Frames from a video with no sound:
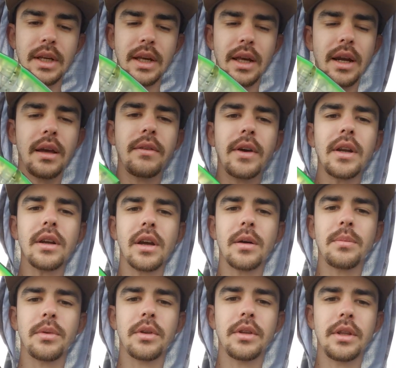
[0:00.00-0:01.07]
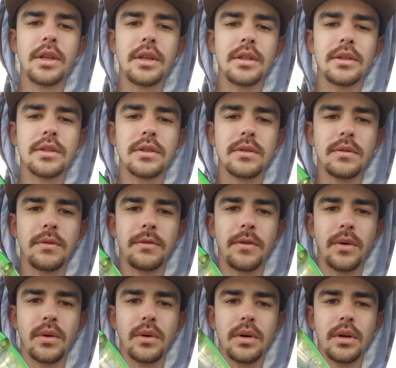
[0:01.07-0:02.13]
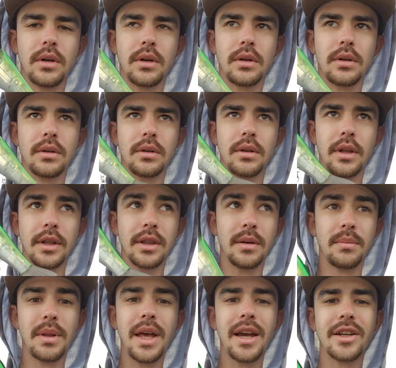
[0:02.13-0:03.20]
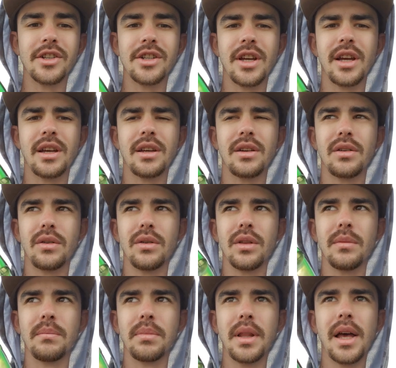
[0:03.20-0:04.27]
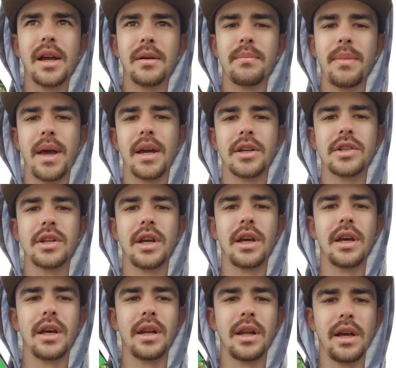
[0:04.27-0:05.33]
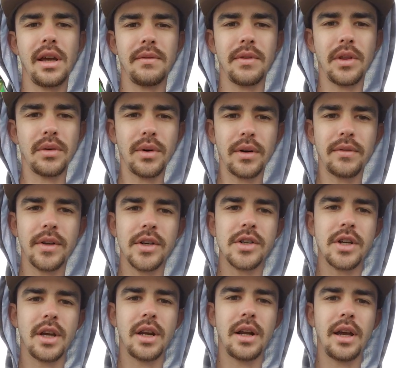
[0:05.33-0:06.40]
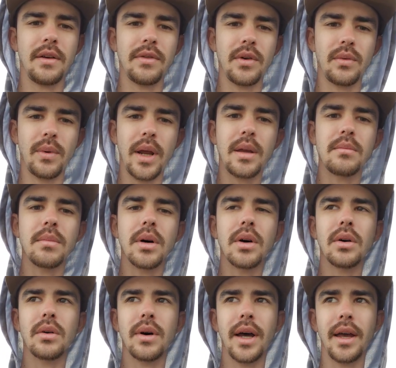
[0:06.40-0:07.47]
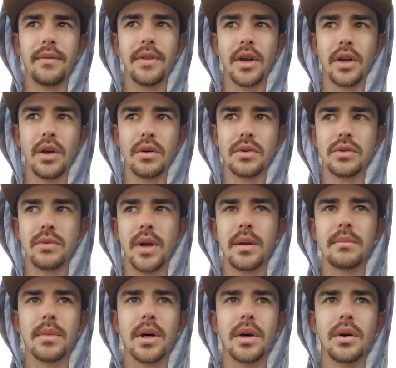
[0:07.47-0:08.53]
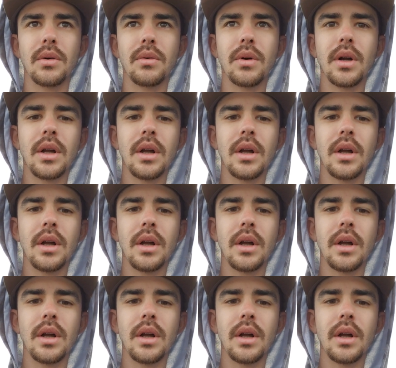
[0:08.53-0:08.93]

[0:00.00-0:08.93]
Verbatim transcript: And I've had a couple of these for like the black shad or the black back shad. I have the threadfin shad, I have the rainbow, I have the ghost rainbow.